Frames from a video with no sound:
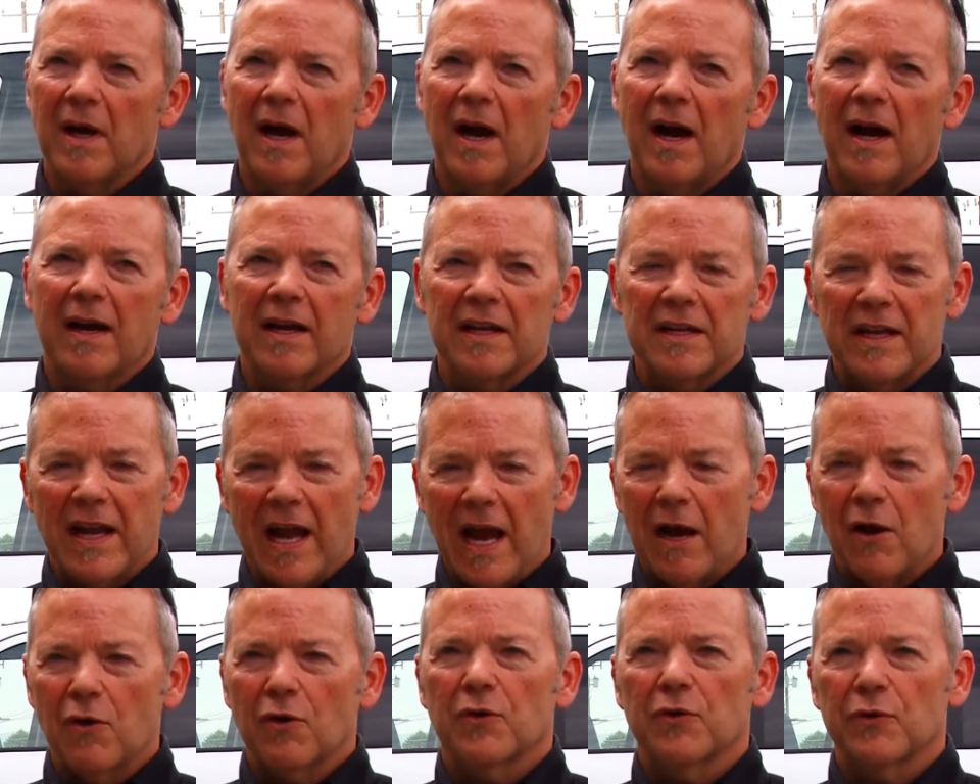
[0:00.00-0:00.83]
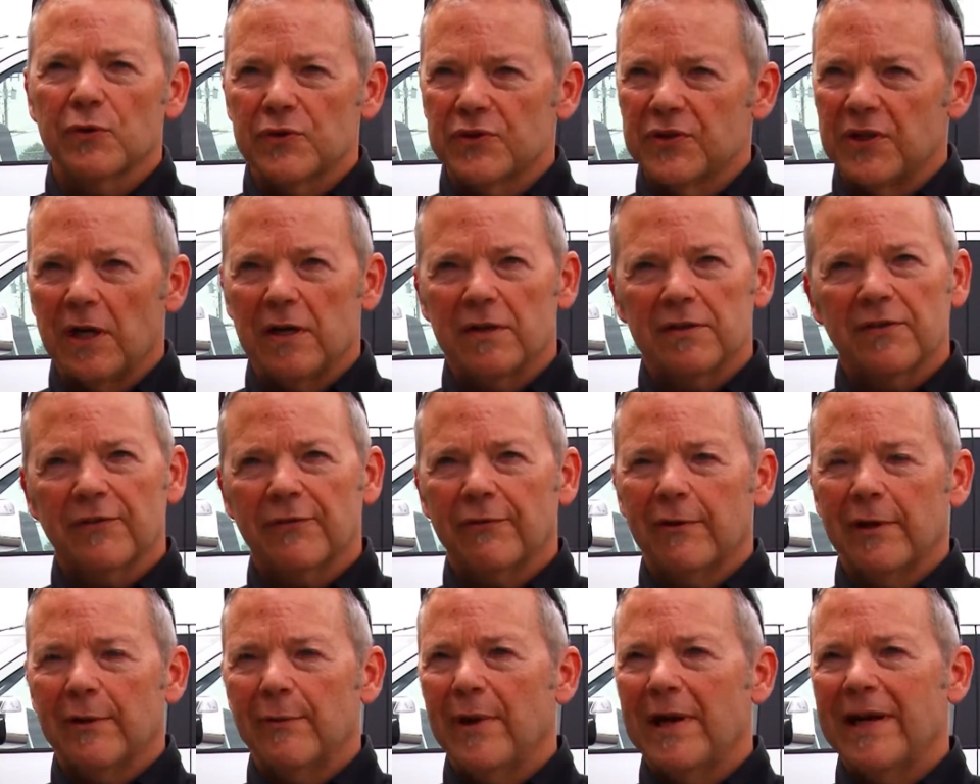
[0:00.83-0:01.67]
I can now cruise down the
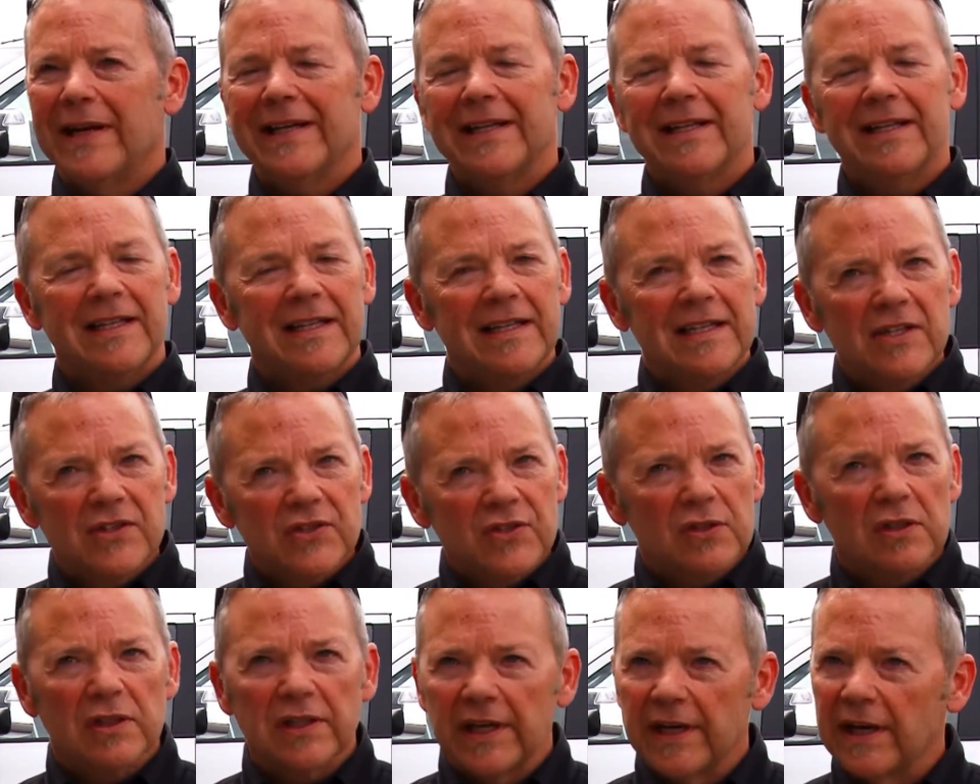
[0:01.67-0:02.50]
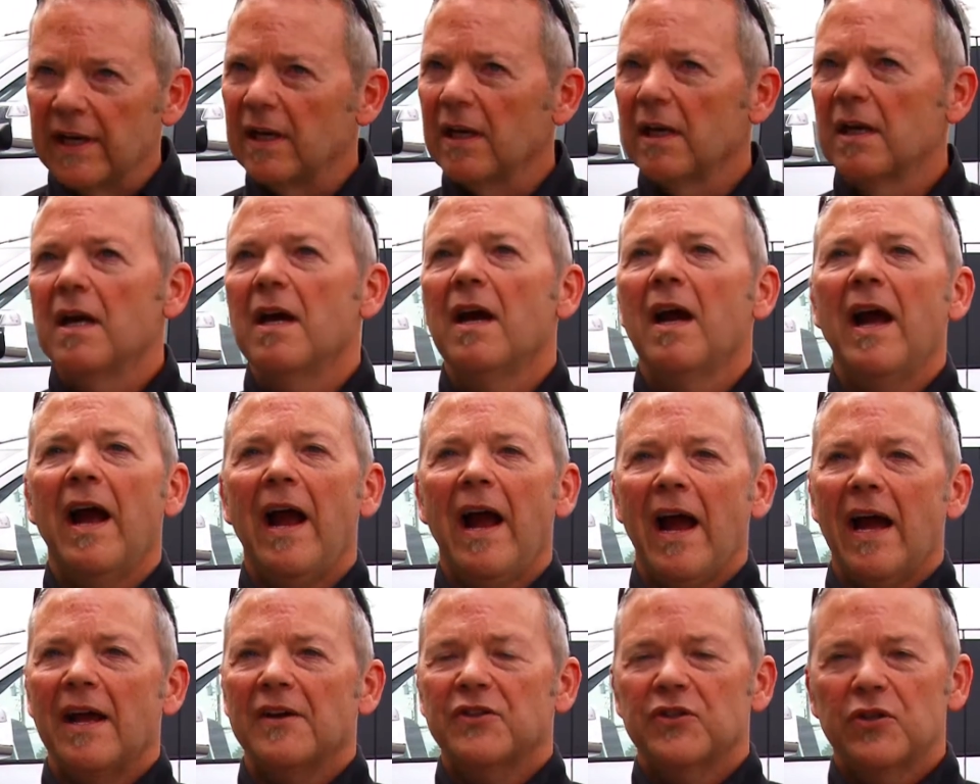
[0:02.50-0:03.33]
freeway easily
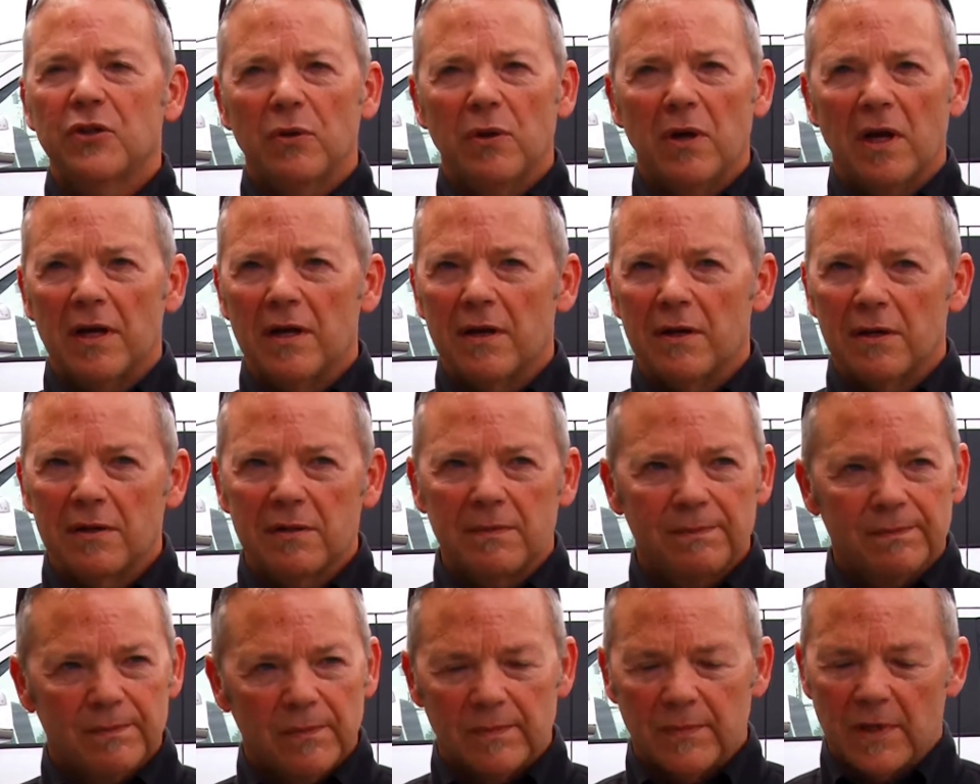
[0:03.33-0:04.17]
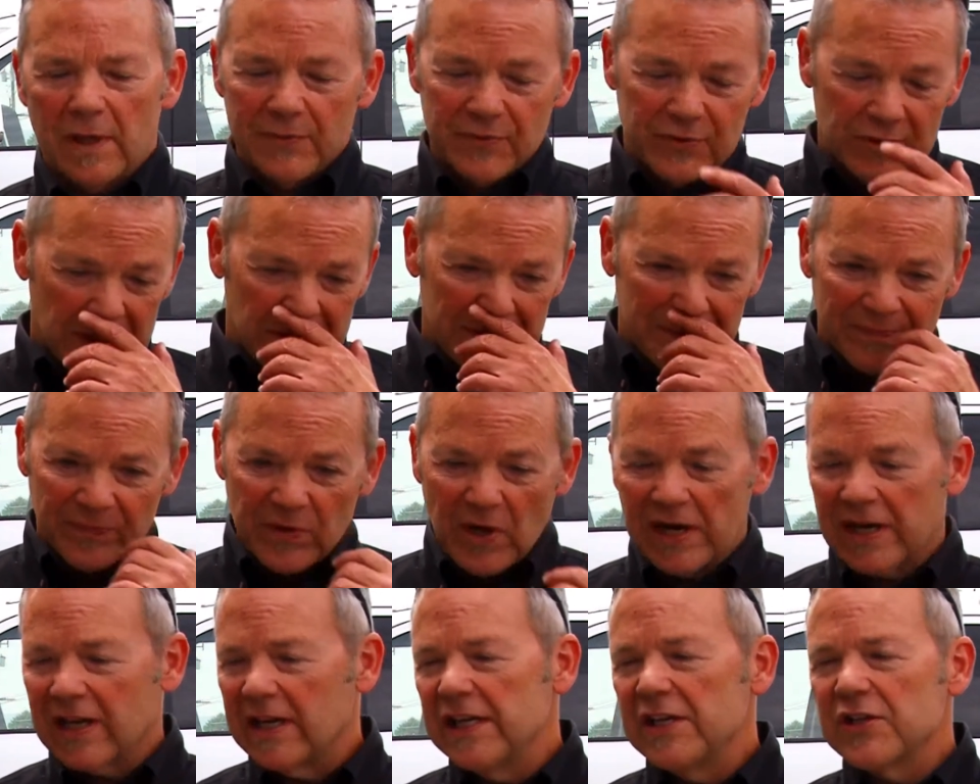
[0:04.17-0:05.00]
at
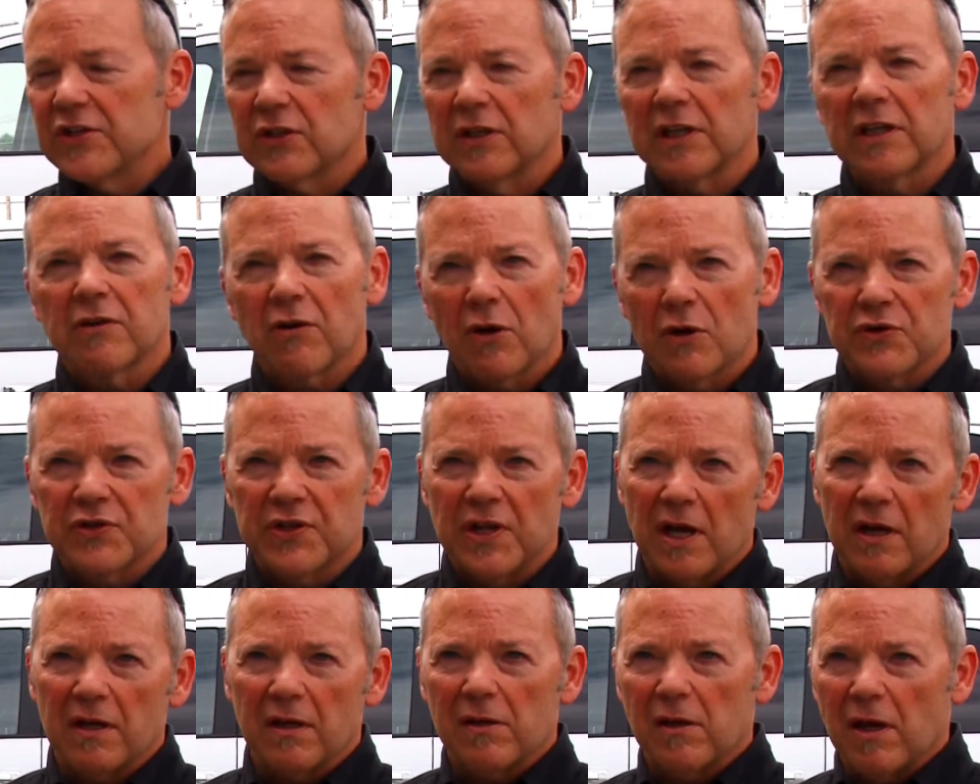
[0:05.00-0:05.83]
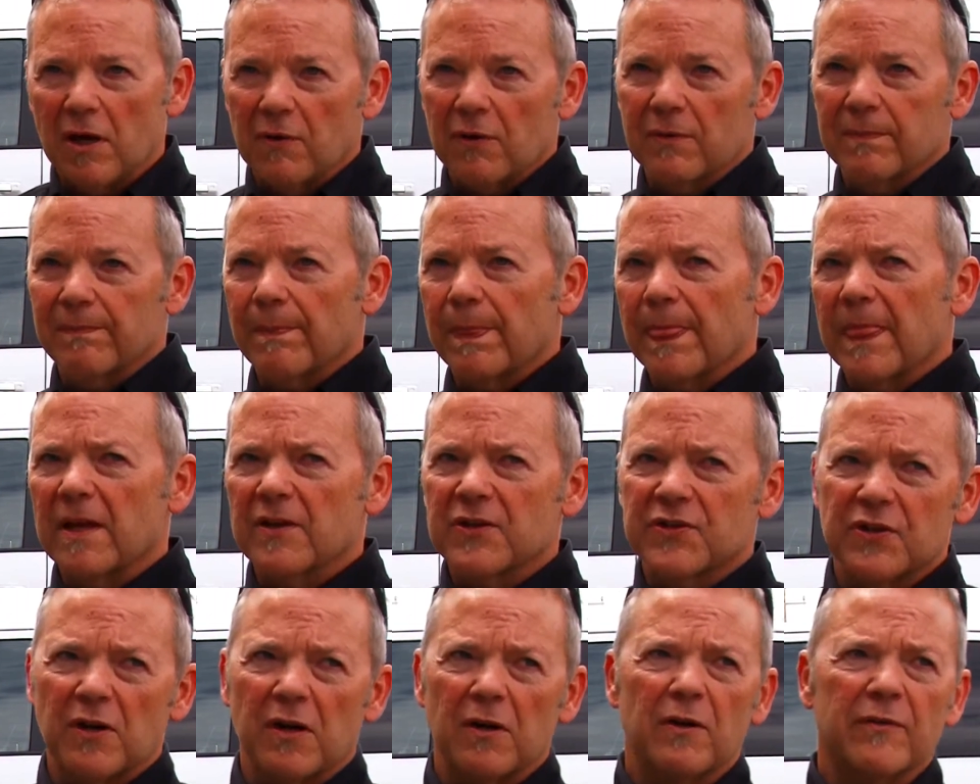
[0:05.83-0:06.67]
I can easily cruise down, I'll
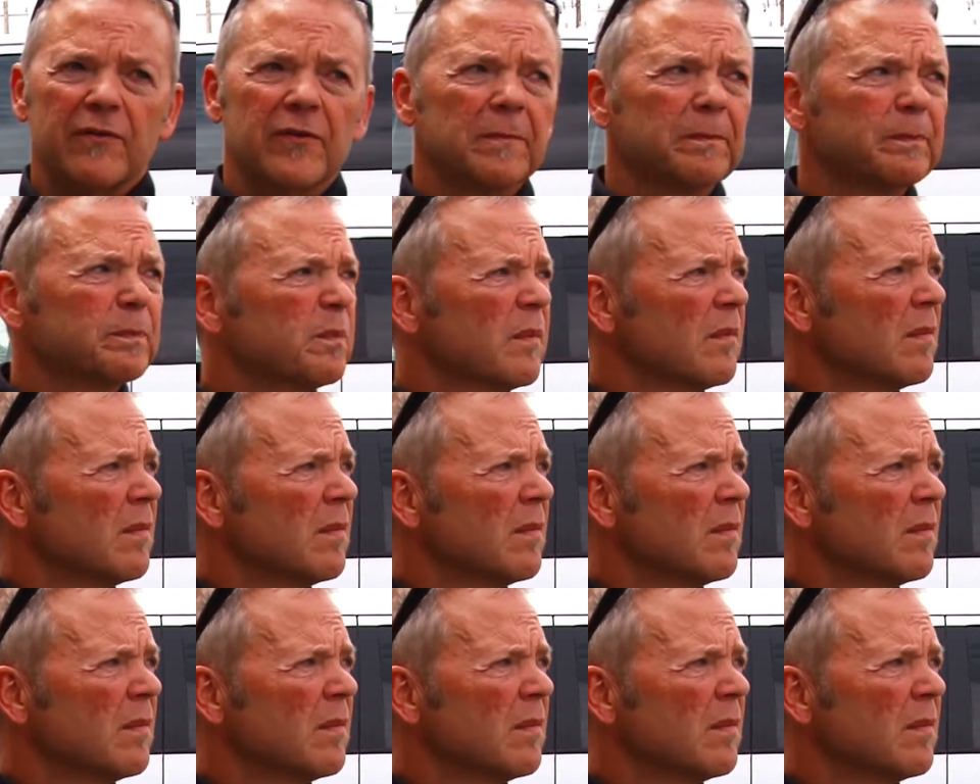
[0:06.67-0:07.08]
start over.